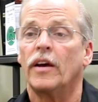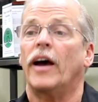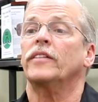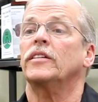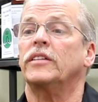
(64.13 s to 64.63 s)

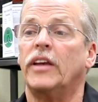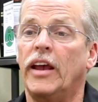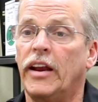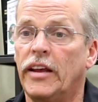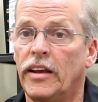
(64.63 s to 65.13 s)
I said,
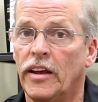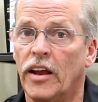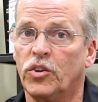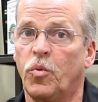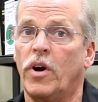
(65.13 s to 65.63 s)
Katie,
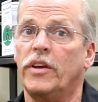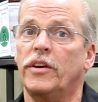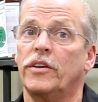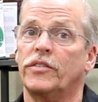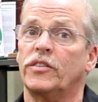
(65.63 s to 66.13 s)
20
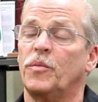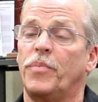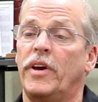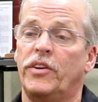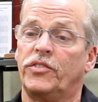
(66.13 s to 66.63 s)
years as a
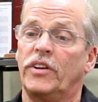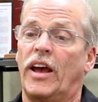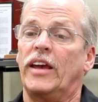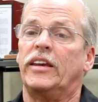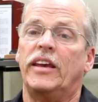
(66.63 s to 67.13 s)

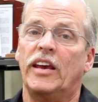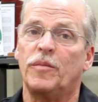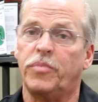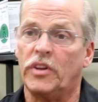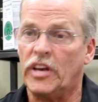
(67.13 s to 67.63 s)
patient, I
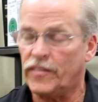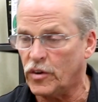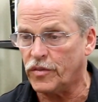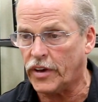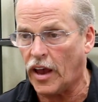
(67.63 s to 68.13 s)
can't believe
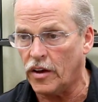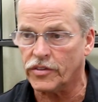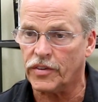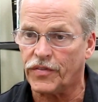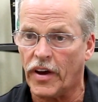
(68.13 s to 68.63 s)
you've
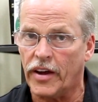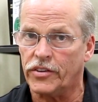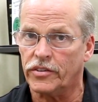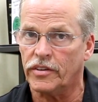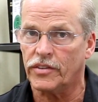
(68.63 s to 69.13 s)

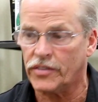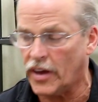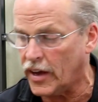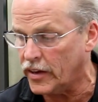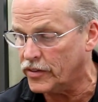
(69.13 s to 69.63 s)
calcified your
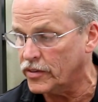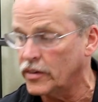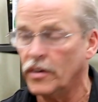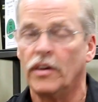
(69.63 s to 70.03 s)
insides.